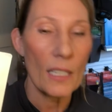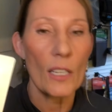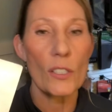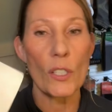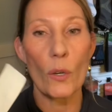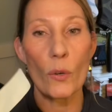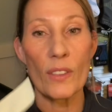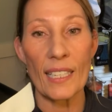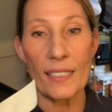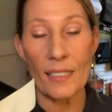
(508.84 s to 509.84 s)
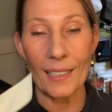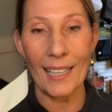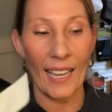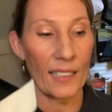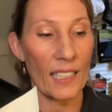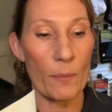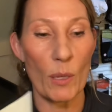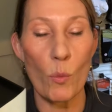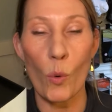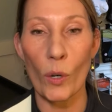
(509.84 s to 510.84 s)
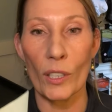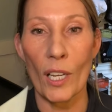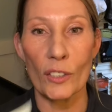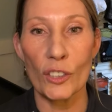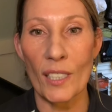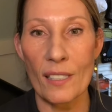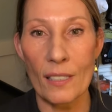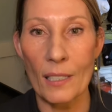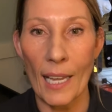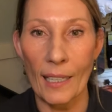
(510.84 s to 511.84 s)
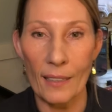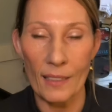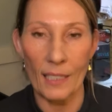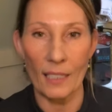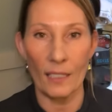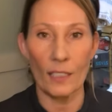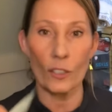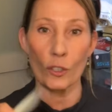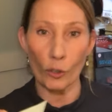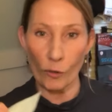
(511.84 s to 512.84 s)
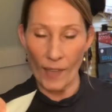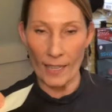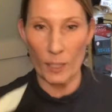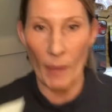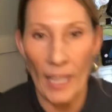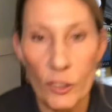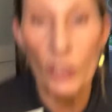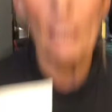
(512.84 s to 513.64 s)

So this, again, can be worn just like the Neurovax patch.